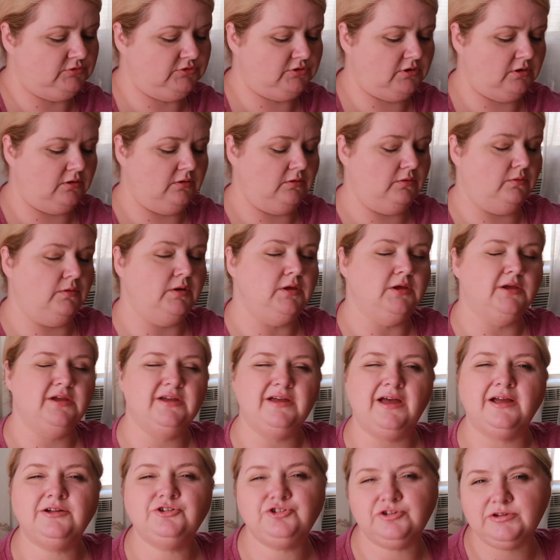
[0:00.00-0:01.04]
so
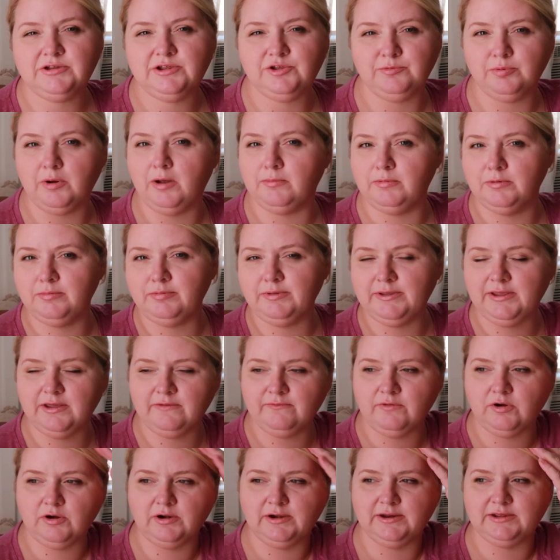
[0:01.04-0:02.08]
actually you probably have
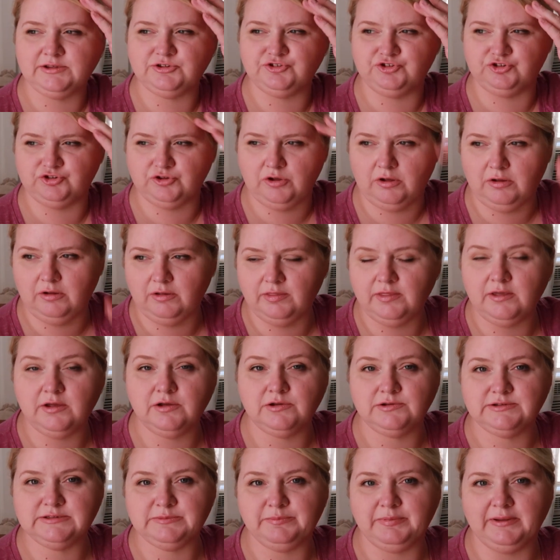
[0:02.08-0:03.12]
already saw
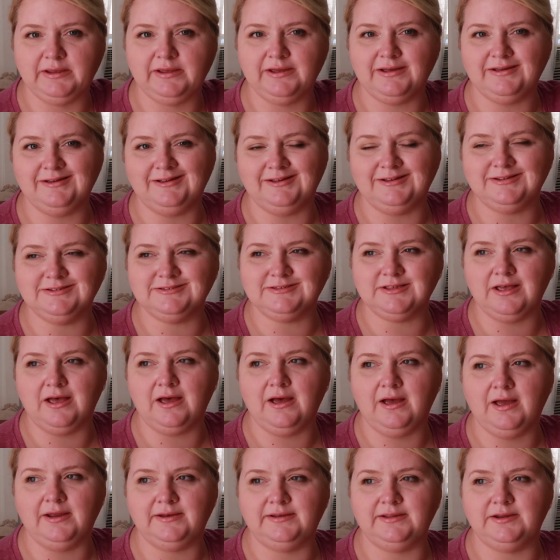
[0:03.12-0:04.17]
those because
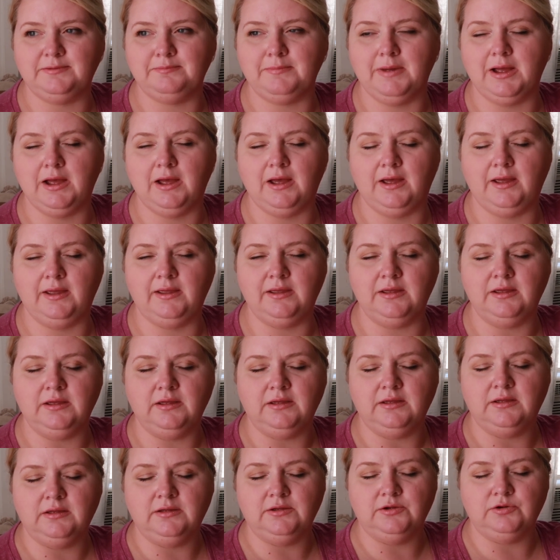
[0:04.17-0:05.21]
I did my
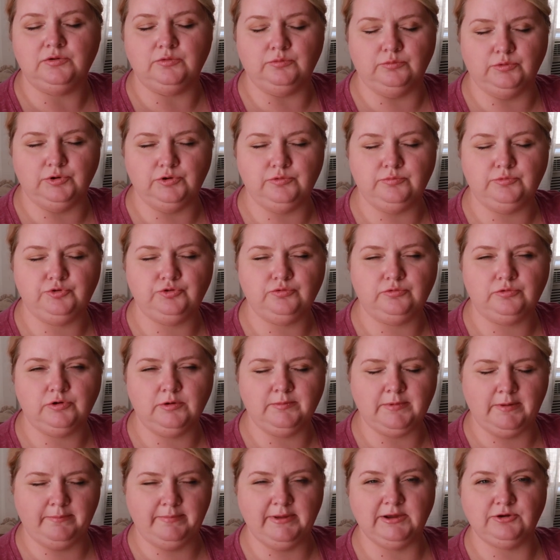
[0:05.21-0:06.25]
room tour
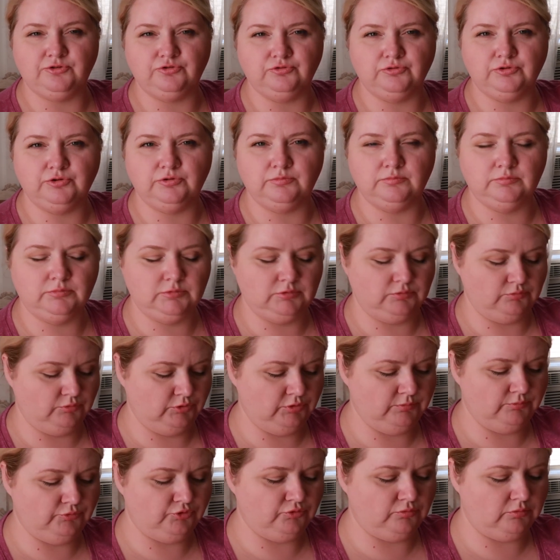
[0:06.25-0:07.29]
my bedroom
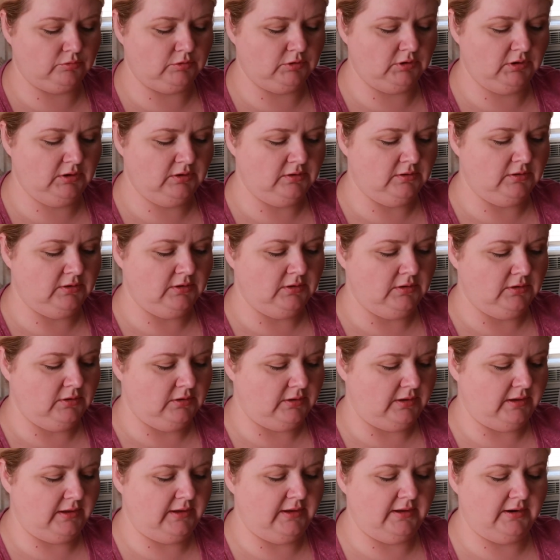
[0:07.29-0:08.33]
room tour
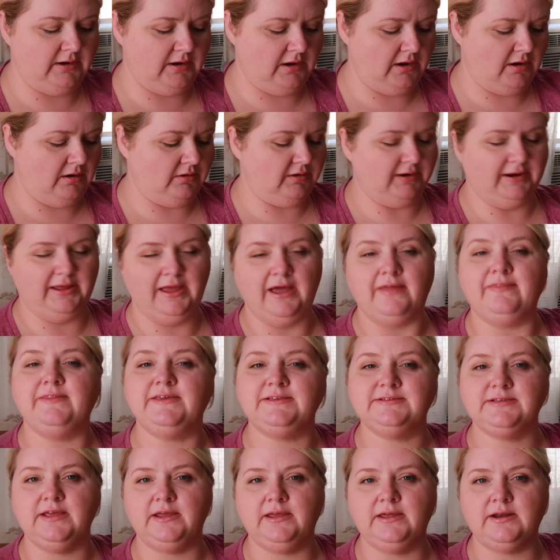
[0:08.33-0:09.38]
and I already had
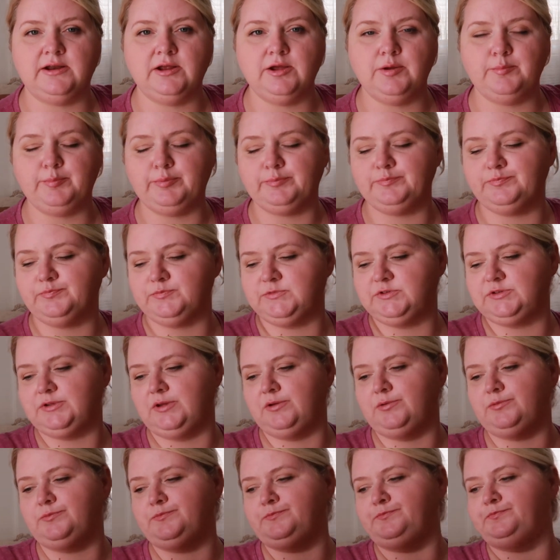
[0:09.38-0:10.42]
these hanging up
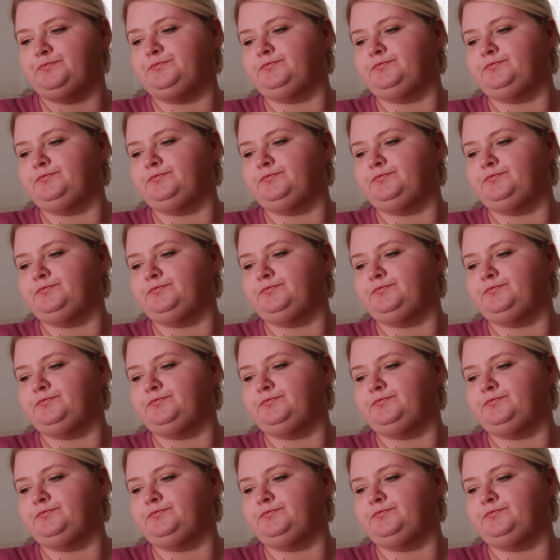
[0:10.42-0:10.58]
so